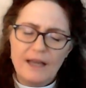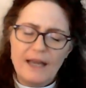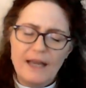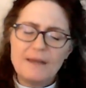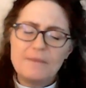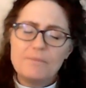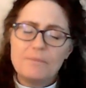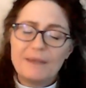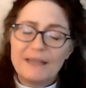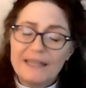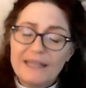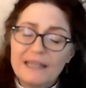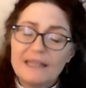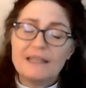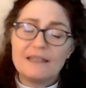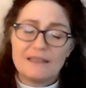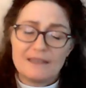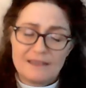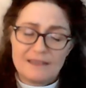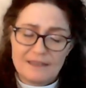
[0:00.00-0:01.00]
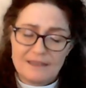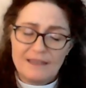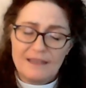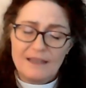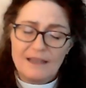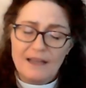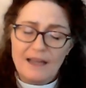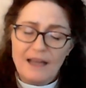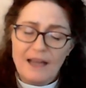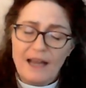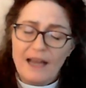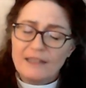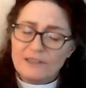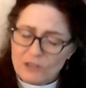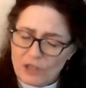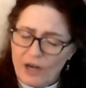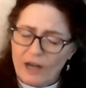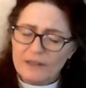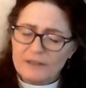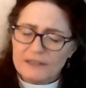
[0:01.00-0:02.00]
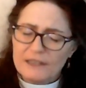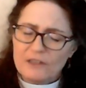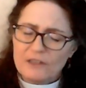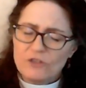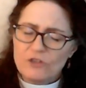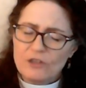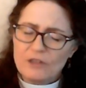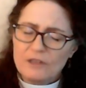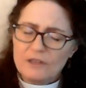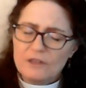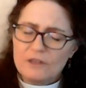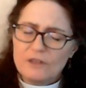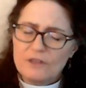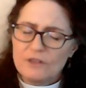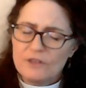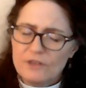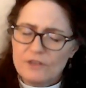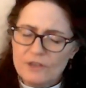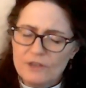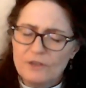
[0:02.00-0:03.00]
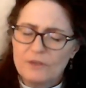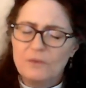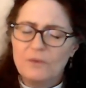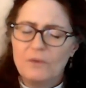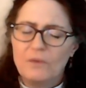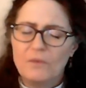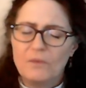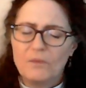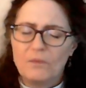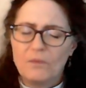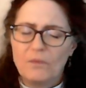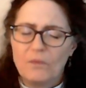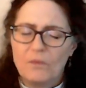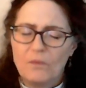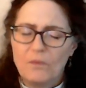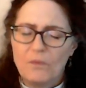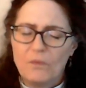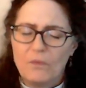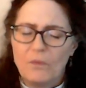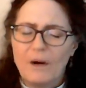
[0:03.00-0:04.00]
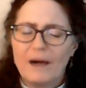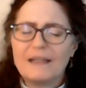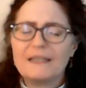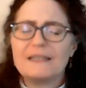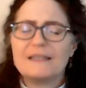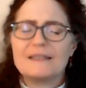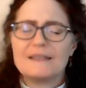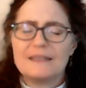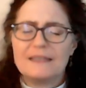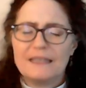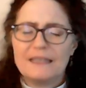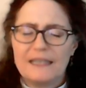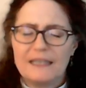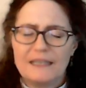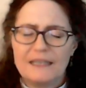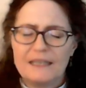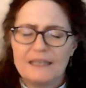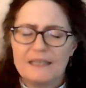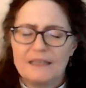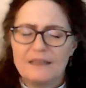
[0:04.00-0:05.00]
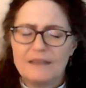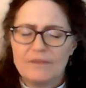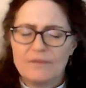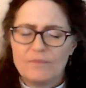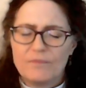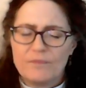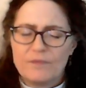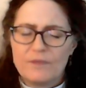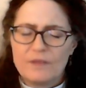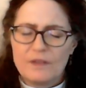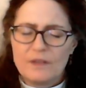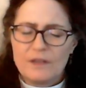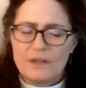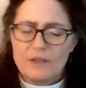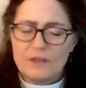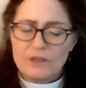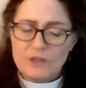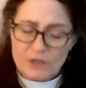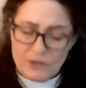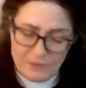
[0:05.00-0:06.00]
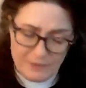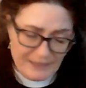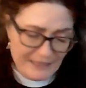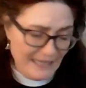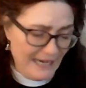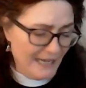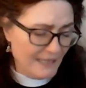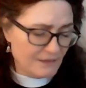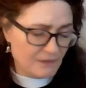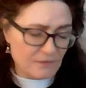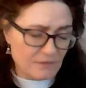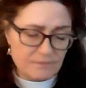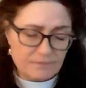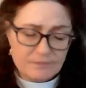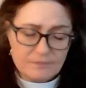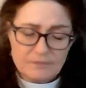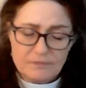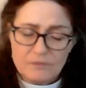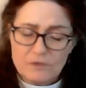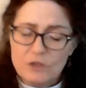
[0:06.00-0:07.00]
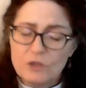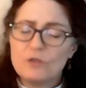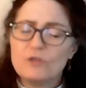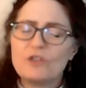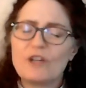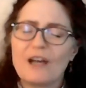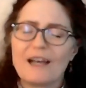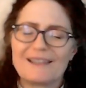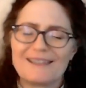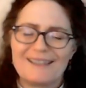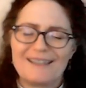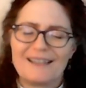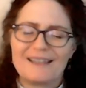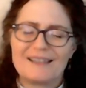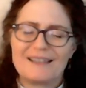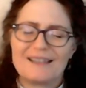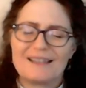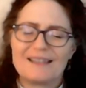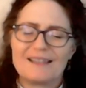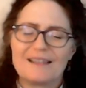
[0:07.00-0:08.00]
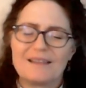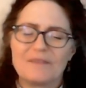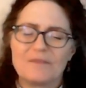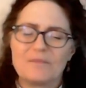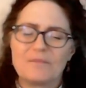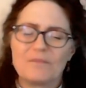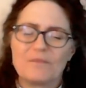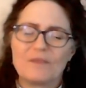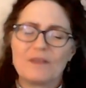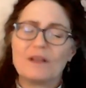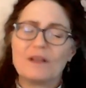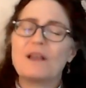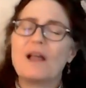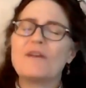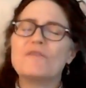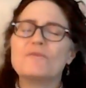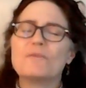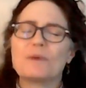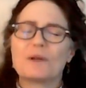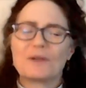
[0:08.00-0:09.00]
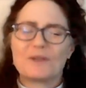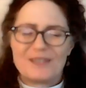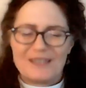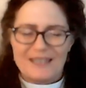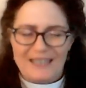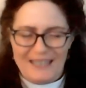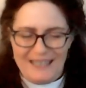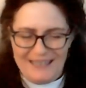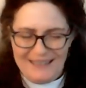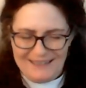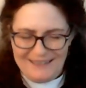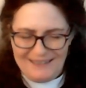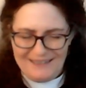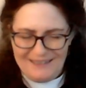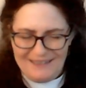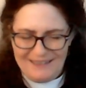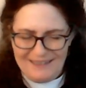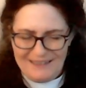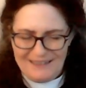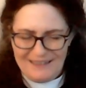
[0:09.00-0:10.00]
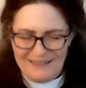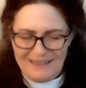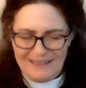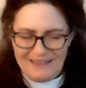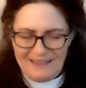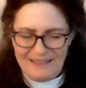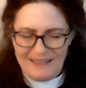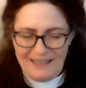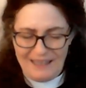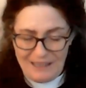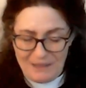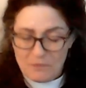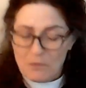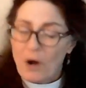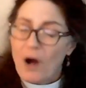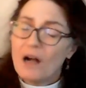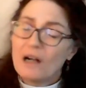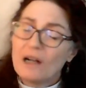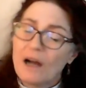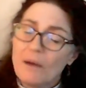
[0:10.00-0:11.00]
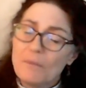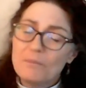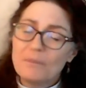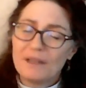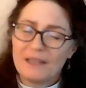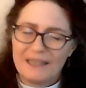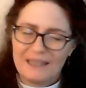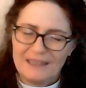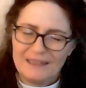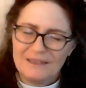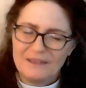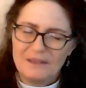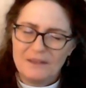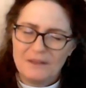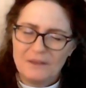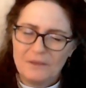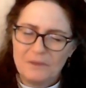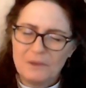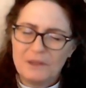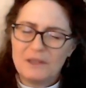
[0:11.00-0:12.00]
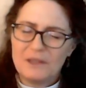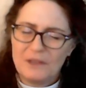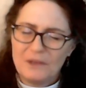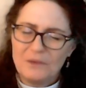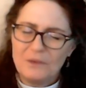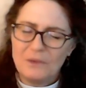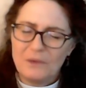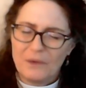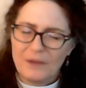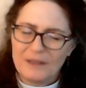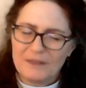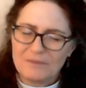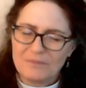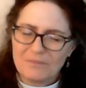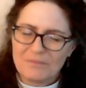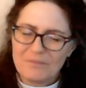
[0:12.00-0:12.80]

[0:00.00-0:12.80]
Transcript: and peace and courage to do what is needed to again do justice, love mercy, and walk humbly with you, Lord.